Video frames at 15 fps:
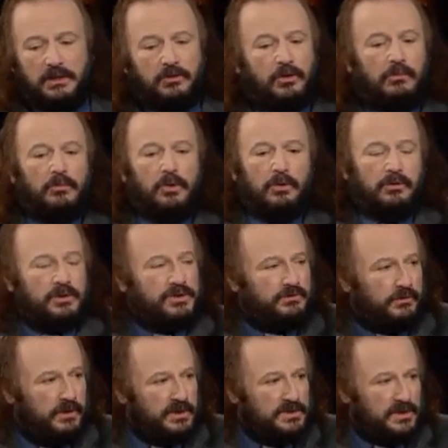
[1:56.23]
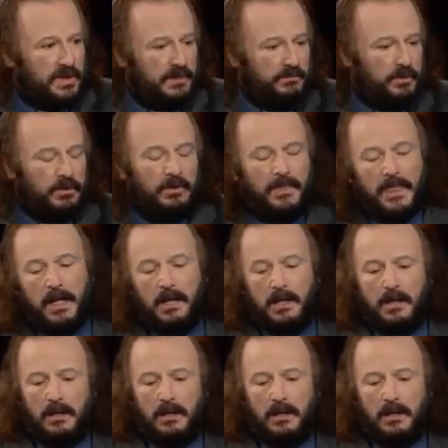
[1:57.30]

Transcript: In Comoros, for example.